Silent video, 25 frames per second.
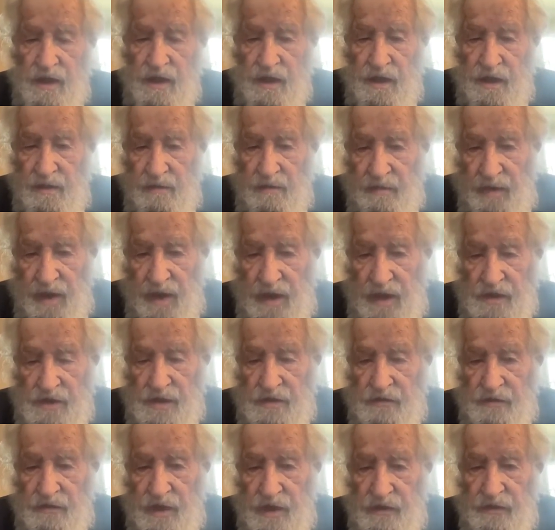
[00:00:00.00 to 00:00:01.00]

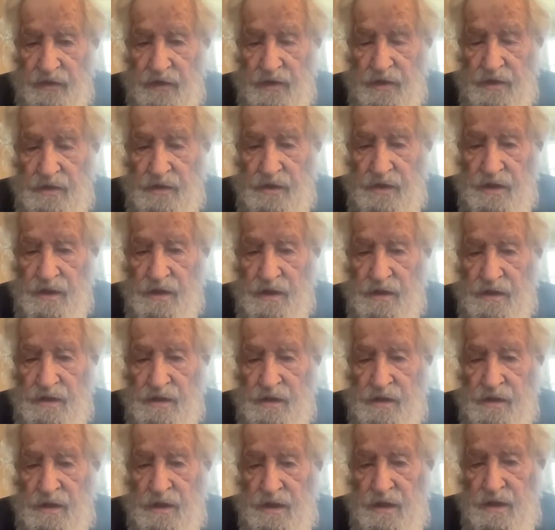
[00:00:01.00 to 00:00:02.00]
massive efforts at
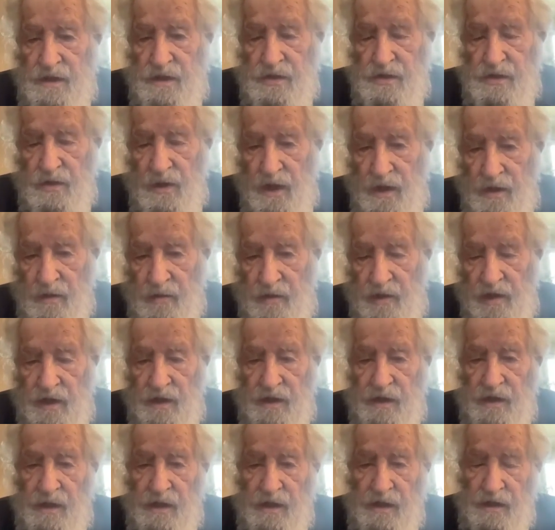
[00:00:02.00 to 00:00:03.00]
strike
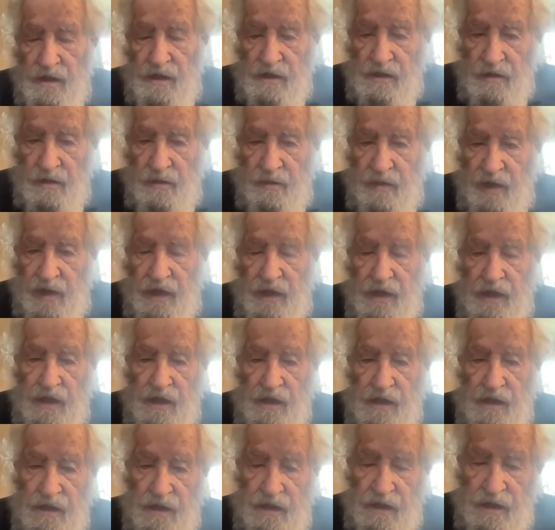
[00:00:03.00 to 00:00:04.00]
breaking,
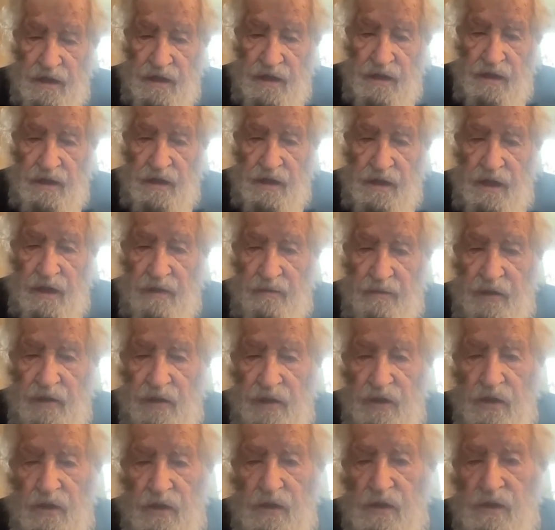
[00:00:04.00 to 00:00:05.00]
undermining labor
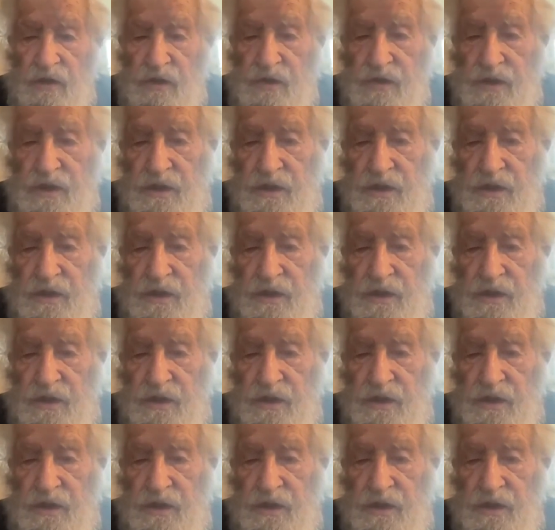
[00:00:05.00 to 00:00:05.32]
laws,